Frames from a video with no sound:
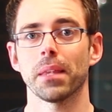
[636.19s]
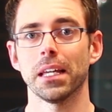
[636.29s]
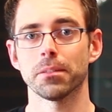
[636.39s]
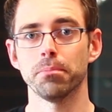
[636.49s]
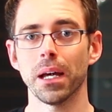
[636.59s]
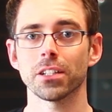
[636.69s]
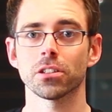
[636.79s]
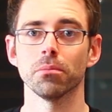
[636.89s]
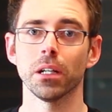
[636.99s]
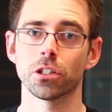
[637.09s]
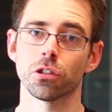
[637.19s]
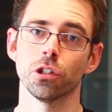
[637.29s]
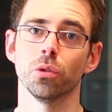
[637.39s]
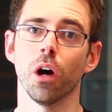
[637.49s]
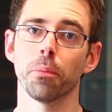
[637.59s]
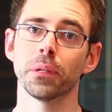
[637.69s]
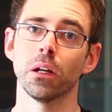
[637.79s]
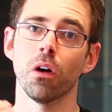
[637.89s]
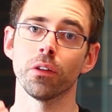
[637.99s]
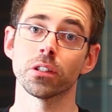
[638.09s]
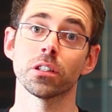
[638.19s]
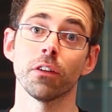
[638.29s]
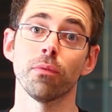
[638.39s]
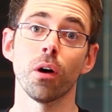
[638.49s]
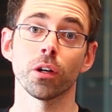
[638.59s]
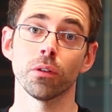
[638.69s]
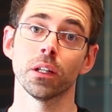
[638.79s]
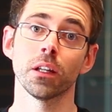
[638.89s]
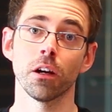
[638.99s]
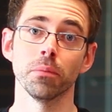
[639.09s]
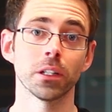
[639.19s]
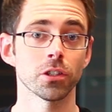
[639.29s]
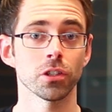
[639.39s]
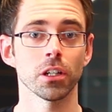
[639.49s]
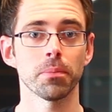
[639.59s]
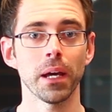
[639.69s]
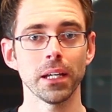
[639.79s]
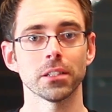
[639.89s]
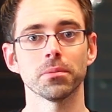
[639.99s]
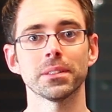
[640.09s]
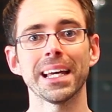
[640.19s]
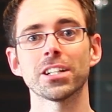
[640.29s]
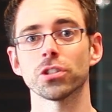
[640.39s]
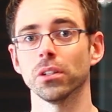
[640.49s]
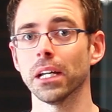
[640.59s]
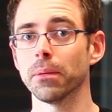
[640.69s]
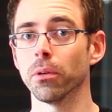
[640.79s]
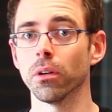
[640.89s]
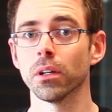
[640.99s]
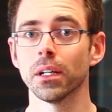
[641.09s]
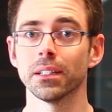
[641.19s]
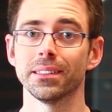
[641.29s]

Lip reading: it's best to make sure you update all the stuff while you're in there because you're going to pay substantial labor